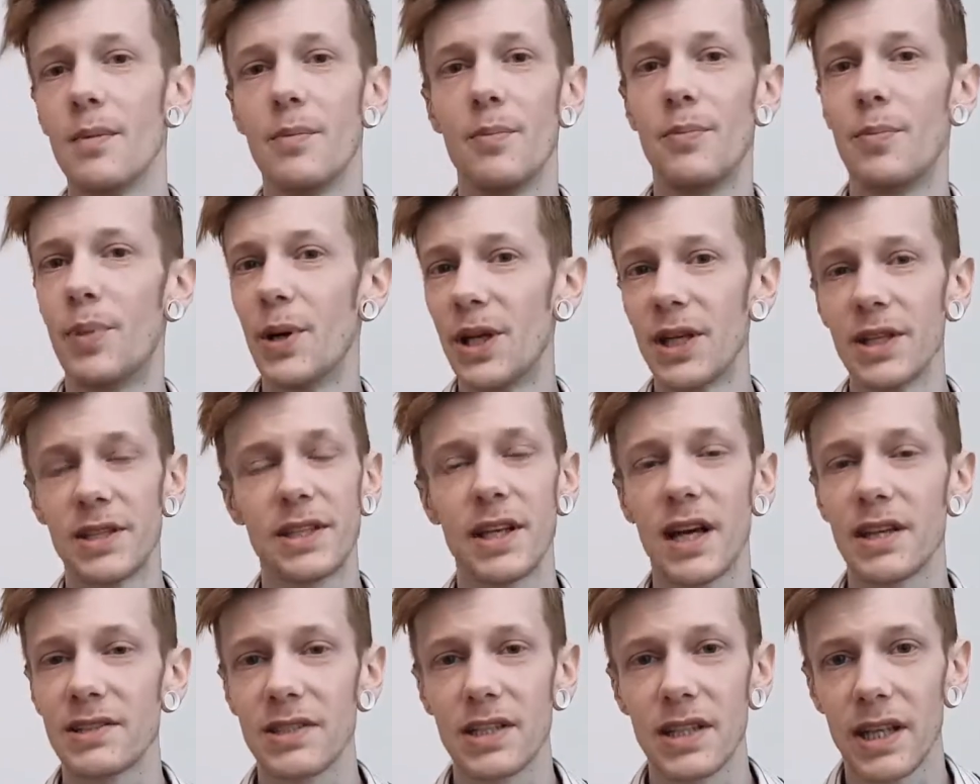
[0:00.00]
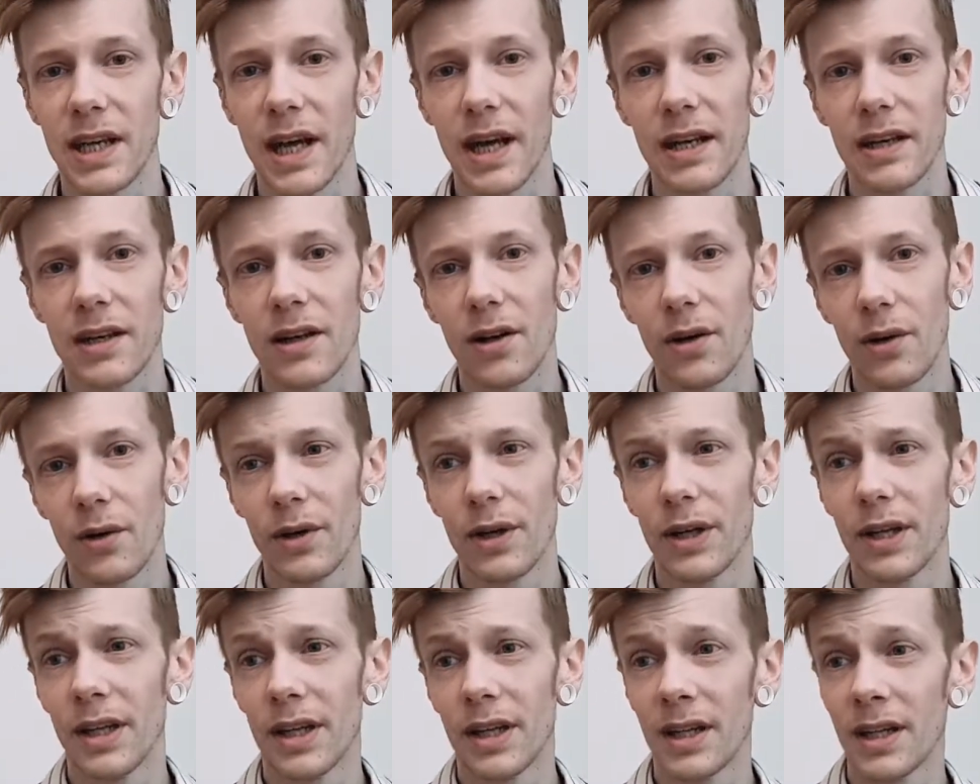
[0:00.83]
but it doesn't get
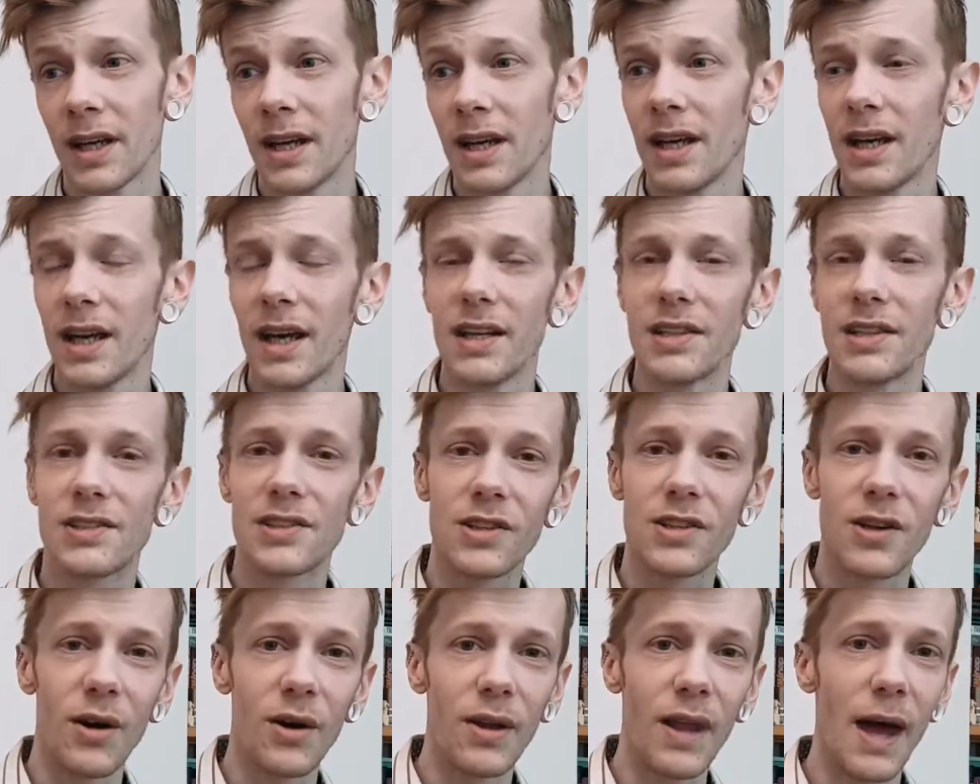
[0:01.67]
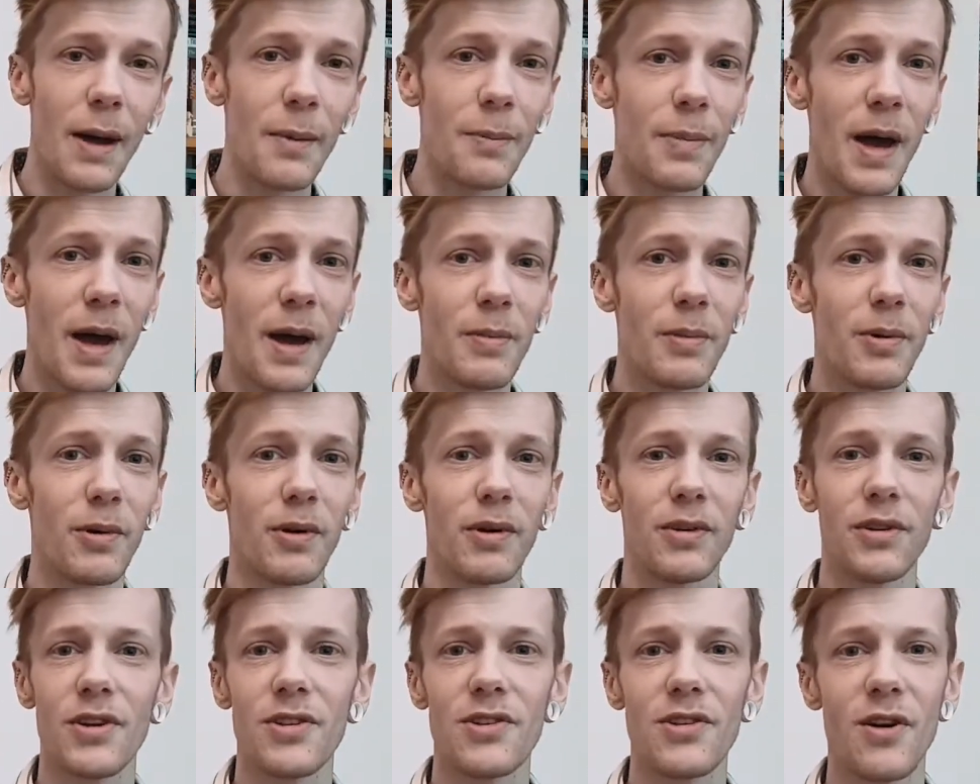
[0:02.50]
cloying it's got that pepper
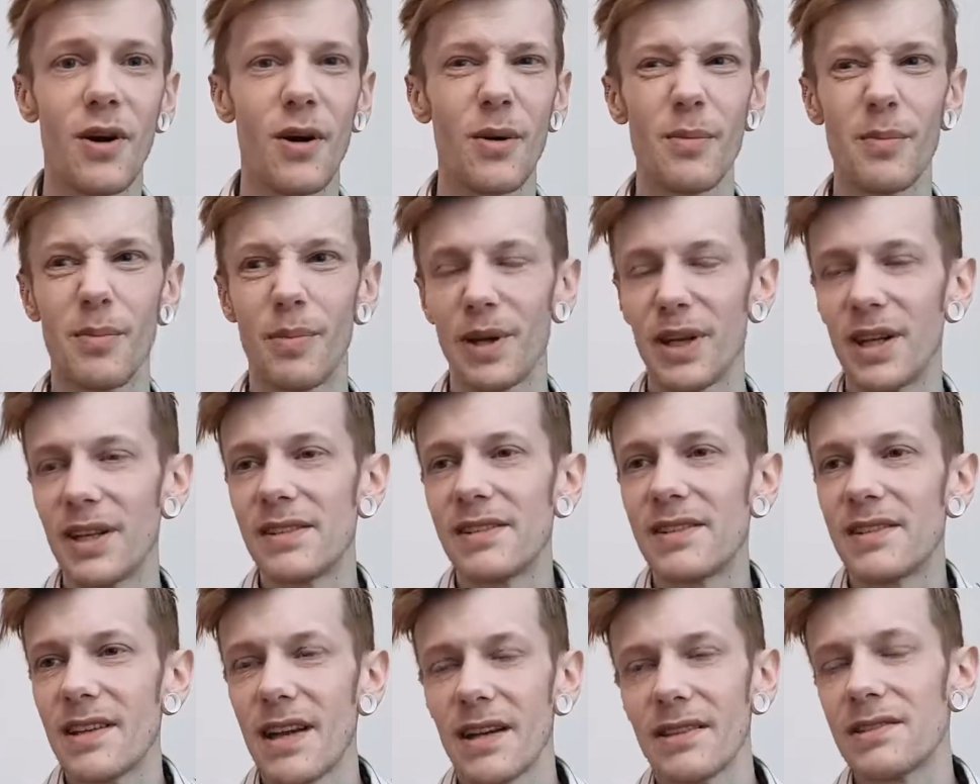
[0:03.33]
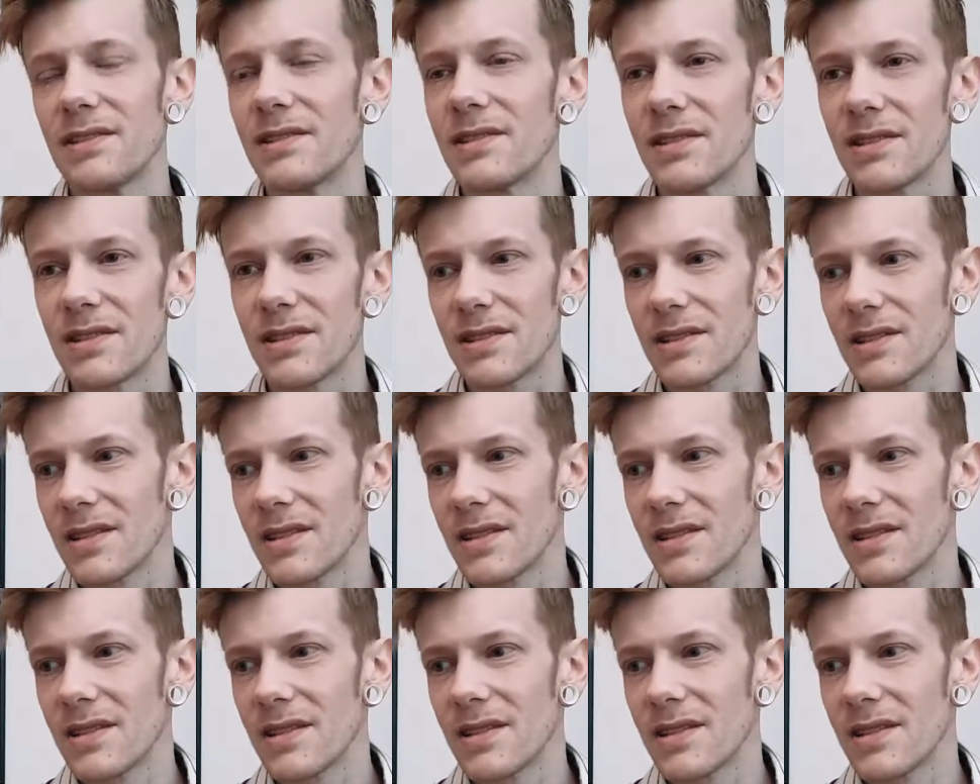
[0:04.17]
on the top but it doesn't